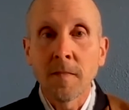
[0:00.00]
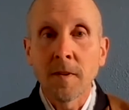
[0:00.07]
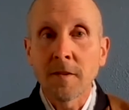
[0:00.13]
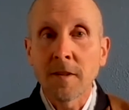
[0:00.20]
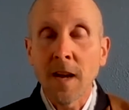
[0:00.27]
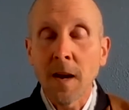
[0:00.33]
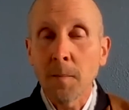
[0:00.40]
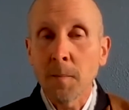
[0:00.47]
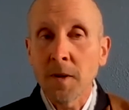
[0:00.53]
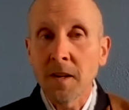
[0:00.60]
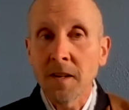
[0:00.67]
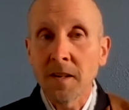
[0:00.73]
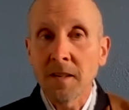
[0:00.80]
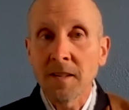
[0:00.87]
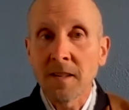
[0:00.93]
the
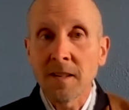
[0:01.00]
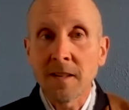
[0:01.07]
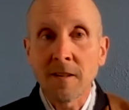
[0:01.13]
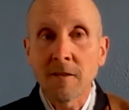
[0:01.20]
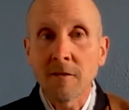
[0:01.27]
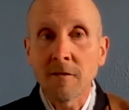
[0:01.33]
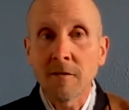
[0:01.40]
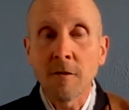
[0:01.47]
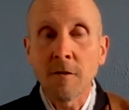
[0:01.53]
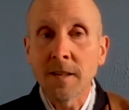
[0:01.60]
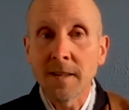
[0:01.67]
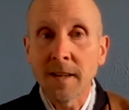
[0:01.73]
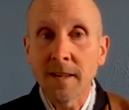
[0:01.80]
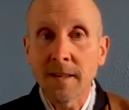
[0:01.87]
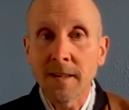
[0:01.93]
Japanese teacher
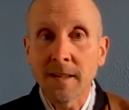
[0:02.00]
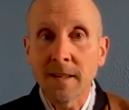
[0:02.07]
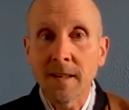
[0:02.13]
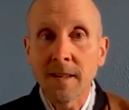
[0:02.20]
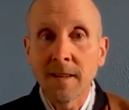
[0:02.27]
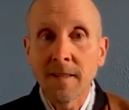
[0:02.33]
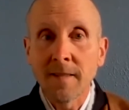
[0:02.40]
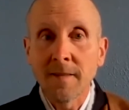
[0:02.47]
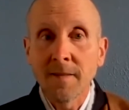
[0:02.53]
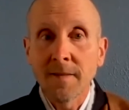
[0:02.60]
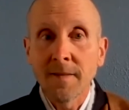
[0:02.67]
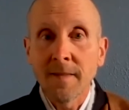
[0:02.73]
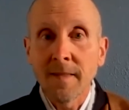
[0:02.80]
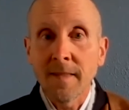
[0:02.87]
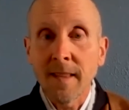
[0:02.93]
Dogen Zenji
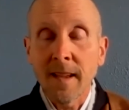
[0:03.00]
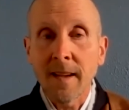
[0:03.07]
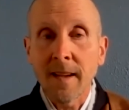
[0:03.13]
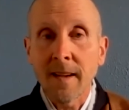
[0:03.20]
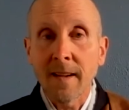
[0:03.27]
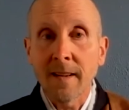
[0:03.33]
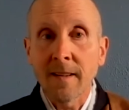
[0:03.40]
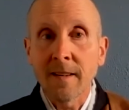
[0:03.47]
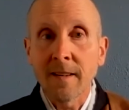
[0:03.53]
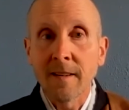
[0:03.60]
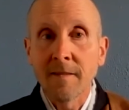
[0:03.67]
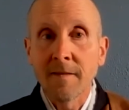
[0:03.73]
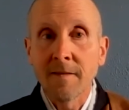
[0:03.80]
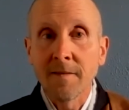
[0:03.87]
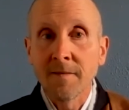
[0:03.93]

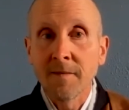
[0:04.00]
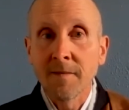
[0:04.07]
and